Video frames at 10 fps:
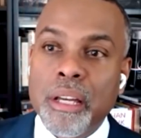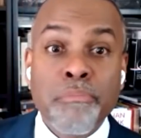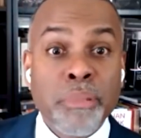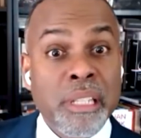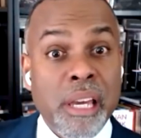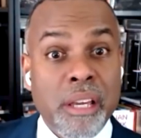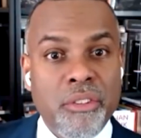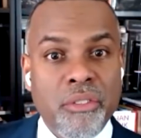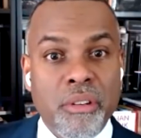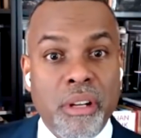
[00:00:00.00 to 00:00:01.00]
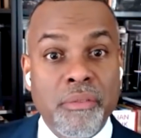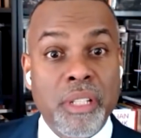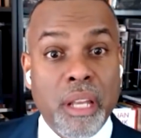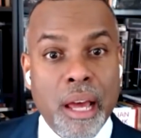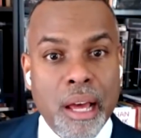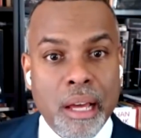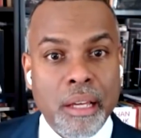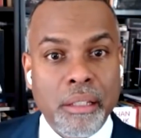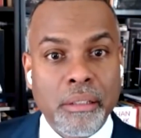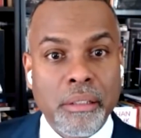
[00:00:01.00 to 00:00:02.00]
implication of the
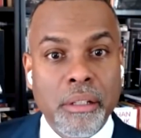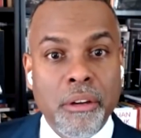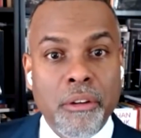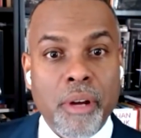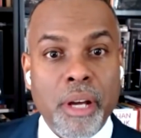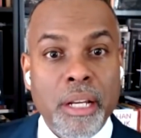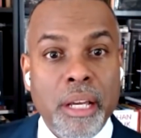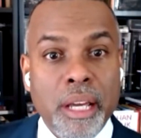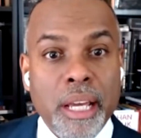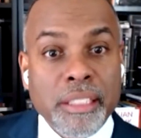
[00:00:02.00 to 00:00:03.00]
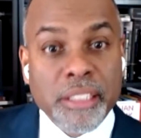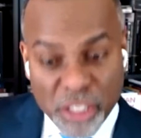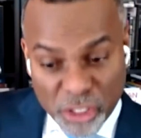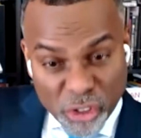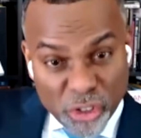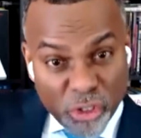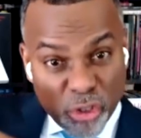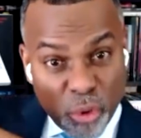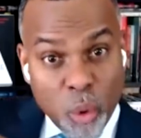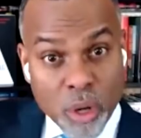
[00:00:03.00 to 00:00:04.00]
lie, right? It
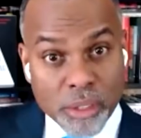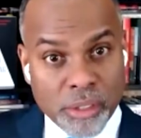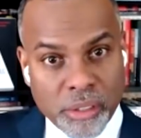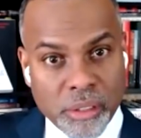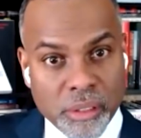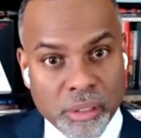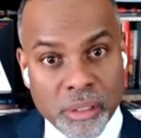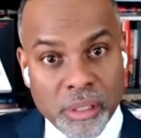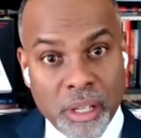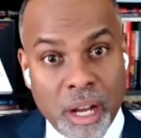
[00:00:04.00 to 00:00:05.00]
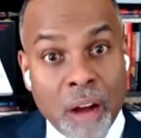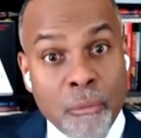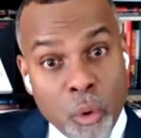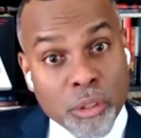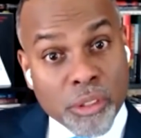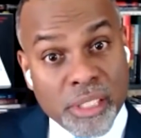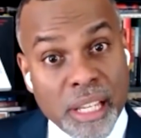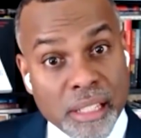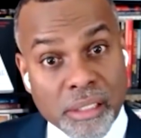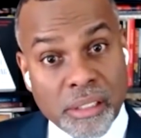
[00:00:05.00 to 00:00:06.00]
distorts our moral
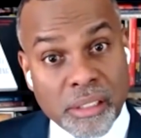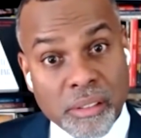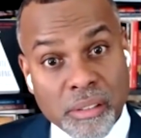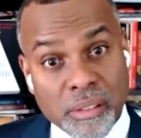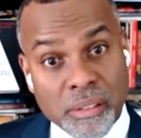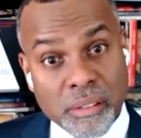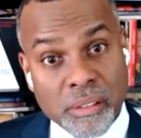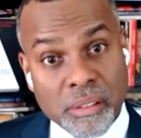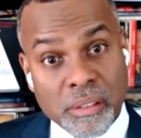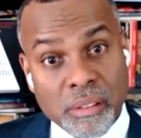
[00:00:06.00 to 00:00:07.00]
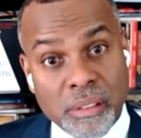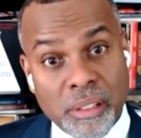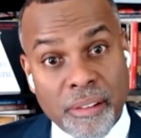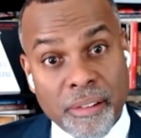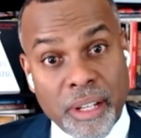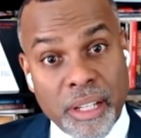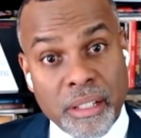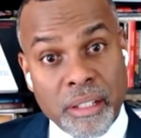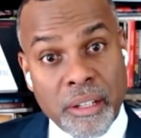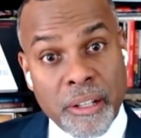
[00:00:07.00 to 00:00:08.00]
sense,
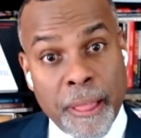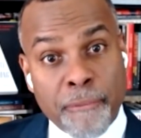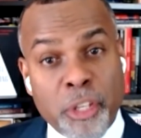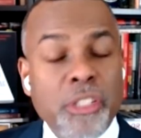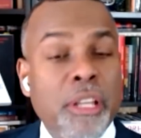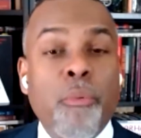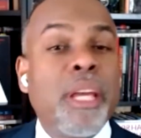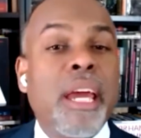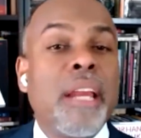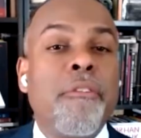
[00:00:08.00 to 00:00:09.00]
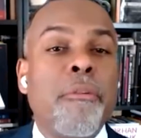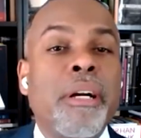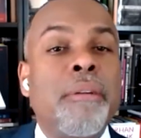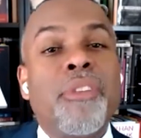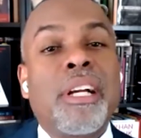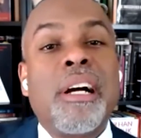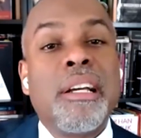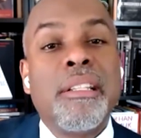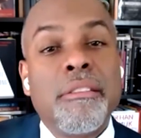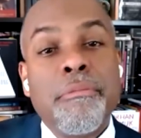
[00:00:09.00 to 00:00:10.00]
right? Such that we can't even become the
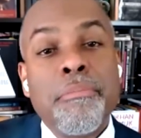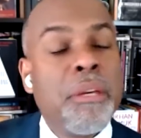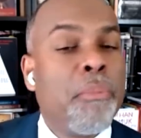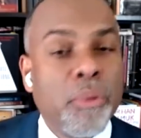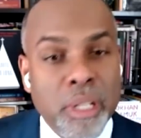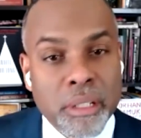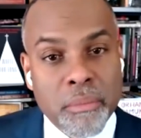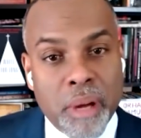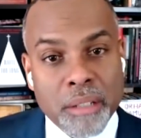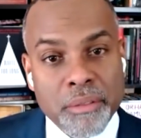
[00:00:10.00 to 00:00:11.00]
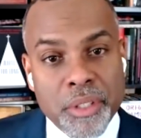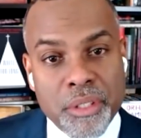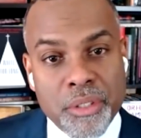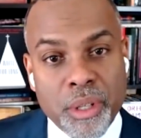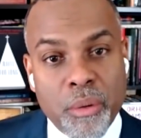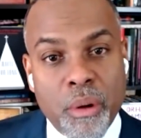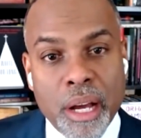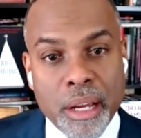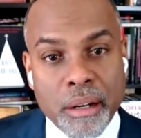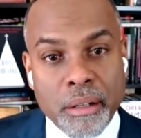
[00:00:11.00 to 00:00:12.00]
kinds of people that democracies
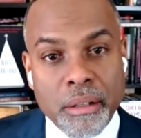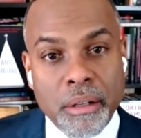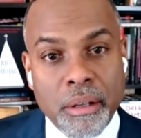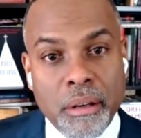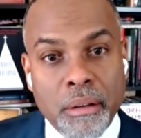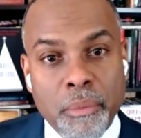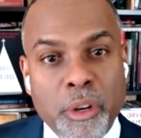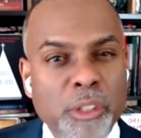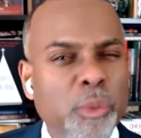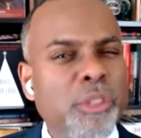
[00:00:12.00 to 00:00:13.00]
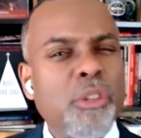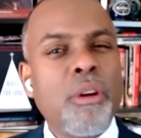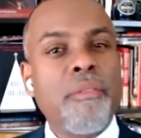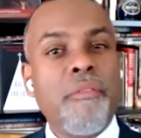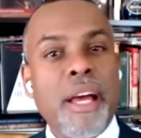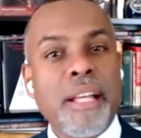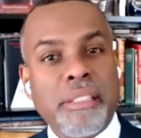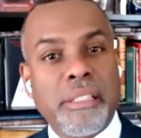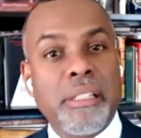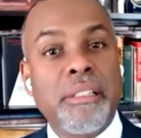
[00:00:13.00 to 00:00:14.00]
require because we're so
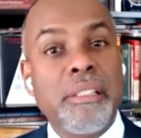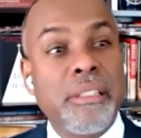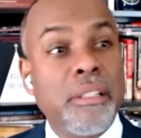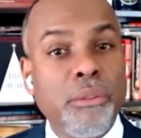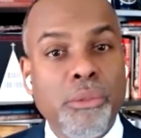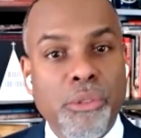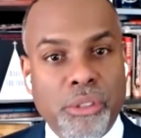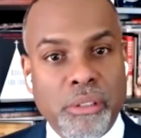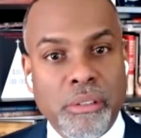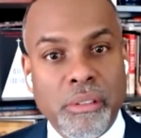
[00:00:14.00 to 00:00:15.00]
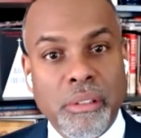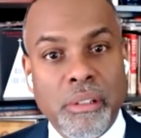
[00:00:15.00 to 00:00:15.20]
invested in this illusion,